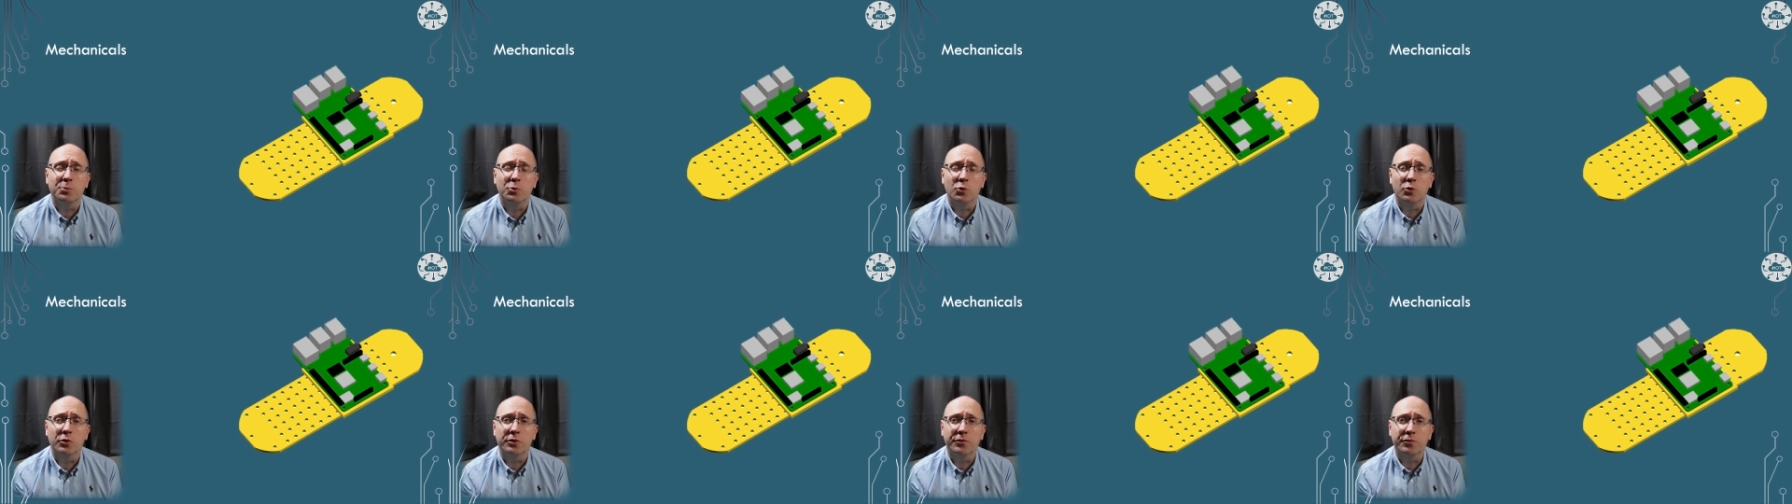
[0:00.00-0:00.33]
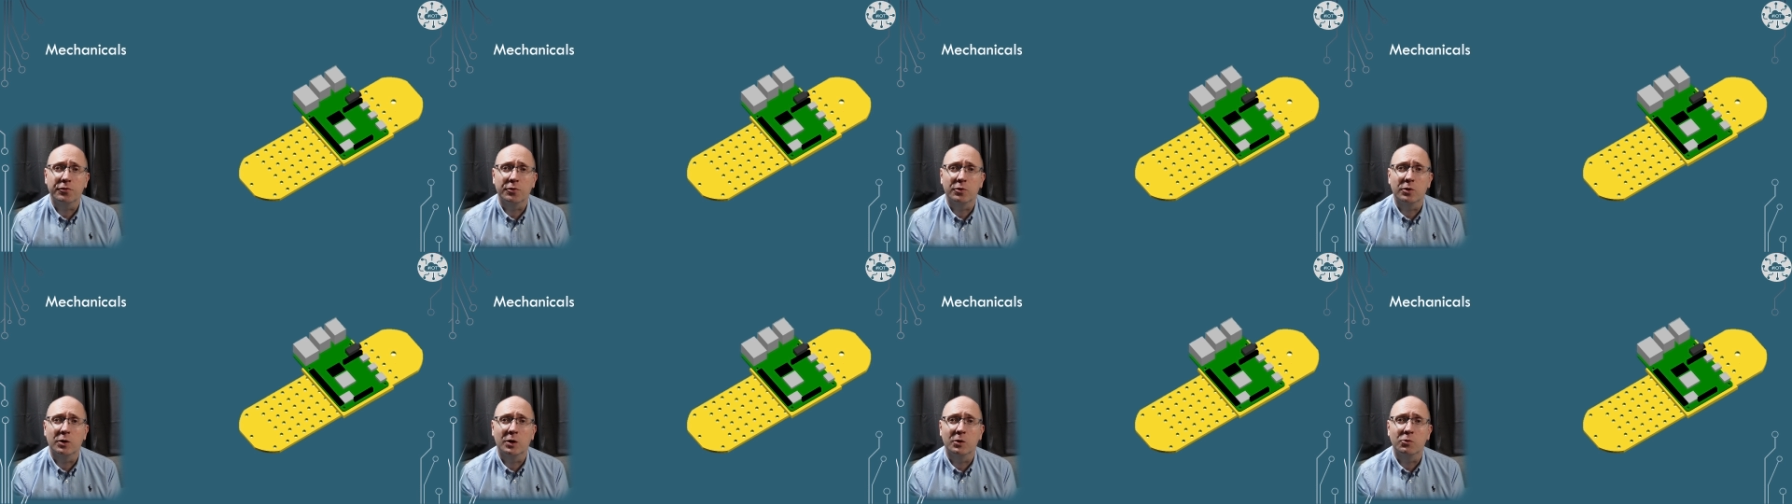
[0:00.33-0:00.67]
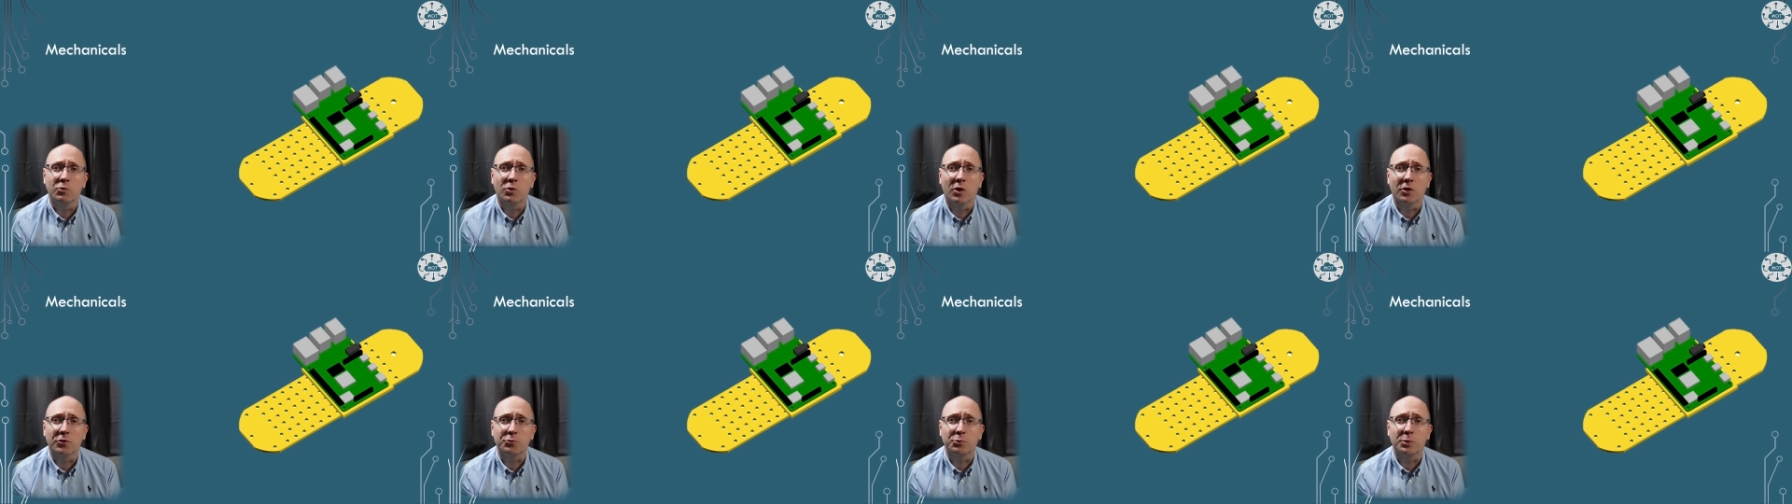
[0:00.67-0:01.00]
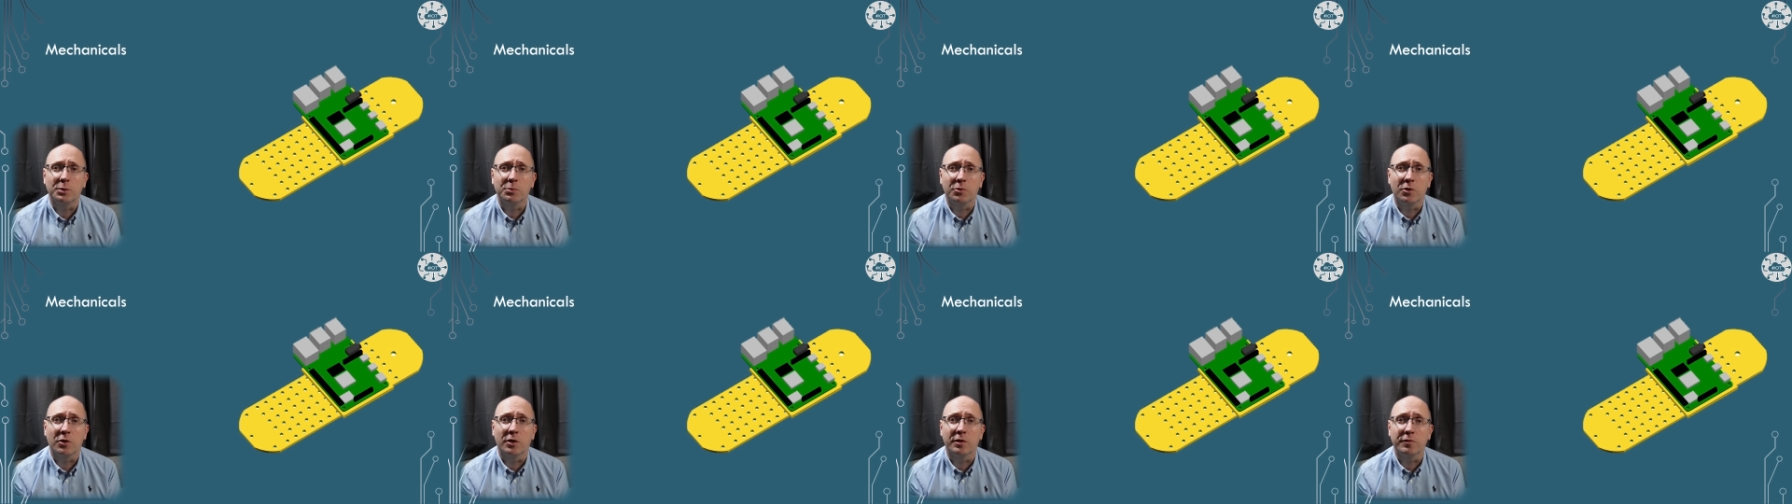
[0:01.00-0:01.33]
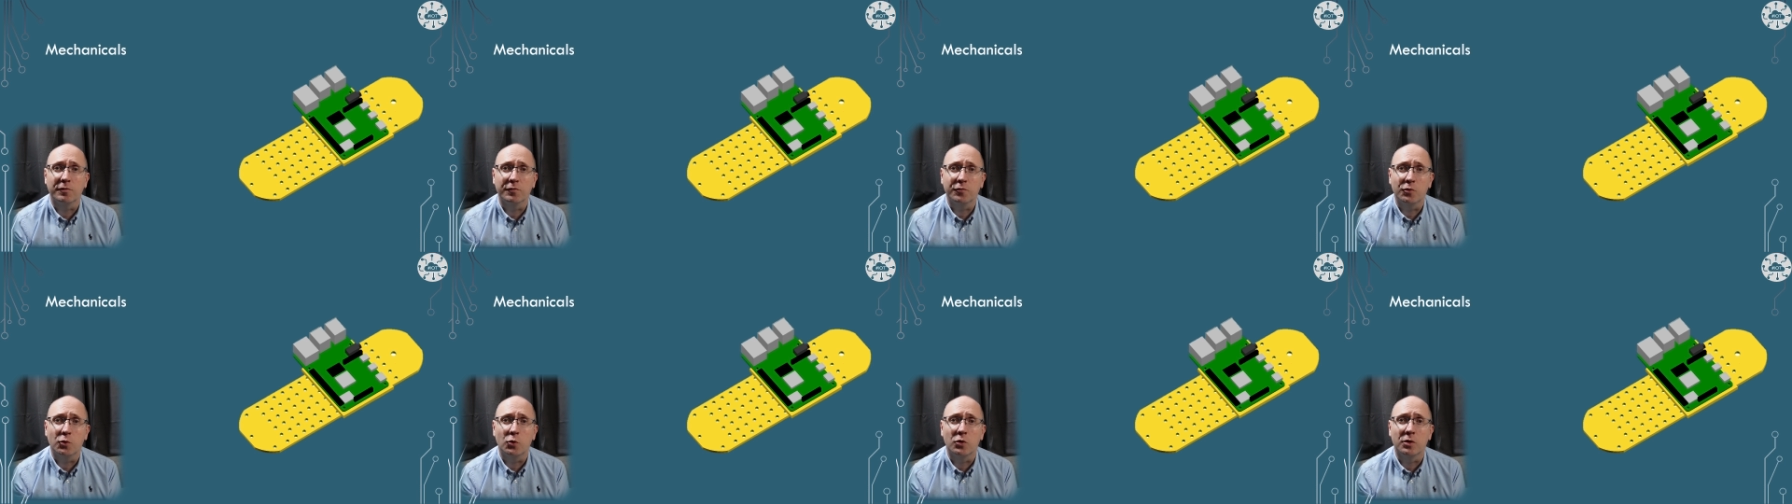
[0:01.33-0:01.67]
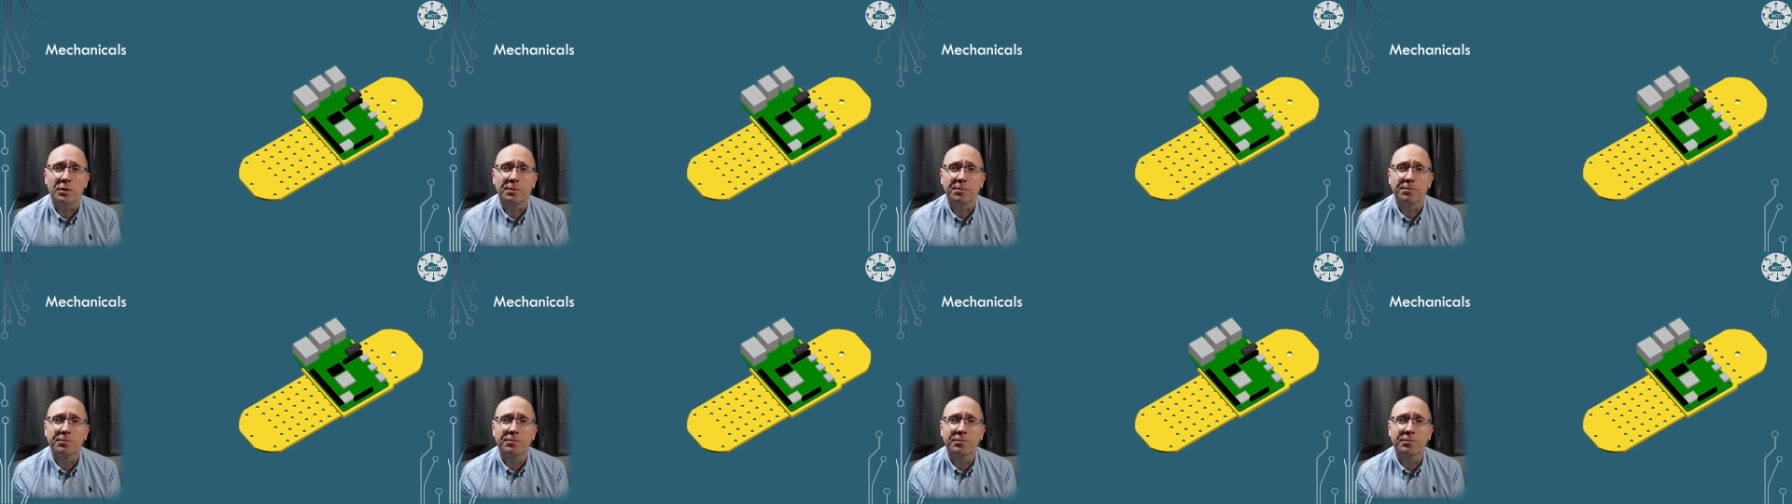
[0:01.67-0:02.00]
board for a Raspberry Pi 4.